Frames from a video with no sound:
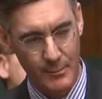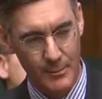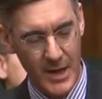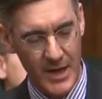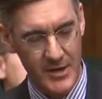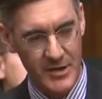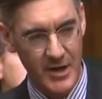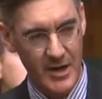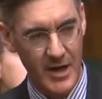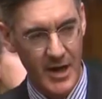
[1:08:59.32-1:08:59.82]

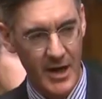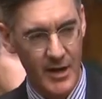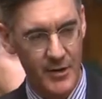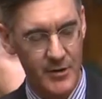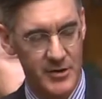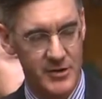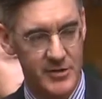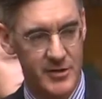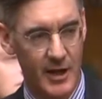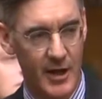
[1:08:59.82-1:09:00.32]
better
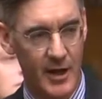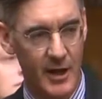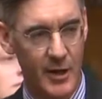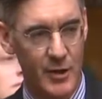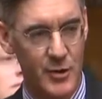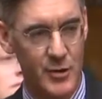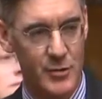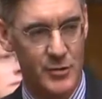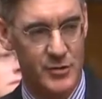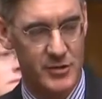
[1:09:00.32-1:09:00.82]
known as the
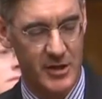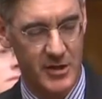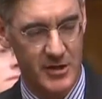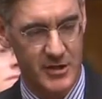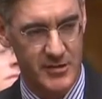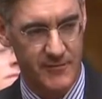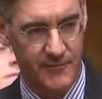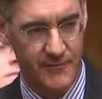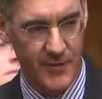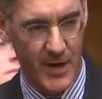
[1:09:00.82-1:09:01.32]

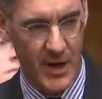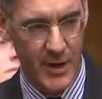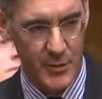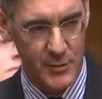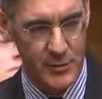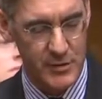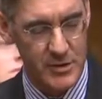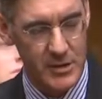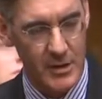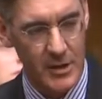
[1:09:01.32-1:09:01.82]
loser's
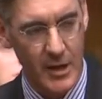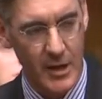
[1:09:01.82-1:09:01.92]
vote,